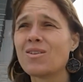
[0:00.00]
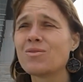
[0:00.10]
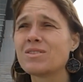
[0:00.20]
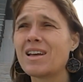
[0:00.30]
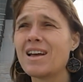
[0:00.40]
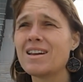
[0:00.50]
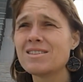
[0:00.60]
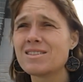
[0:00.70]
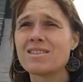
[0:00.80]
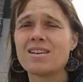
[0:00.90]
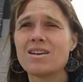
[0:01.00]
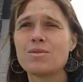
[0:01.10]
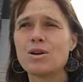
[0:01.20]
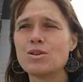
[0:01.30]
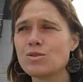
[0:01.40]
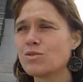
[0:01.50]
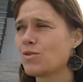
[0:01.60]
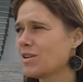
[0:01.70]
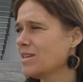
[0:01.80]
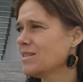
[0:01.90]
of tiles were used
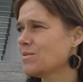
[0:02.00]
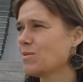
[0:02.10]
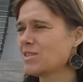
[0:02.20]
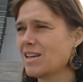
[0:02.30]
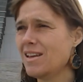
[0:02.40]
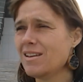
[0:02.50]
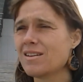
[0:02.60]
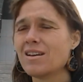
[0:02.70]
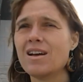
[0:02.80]
for this mosaic.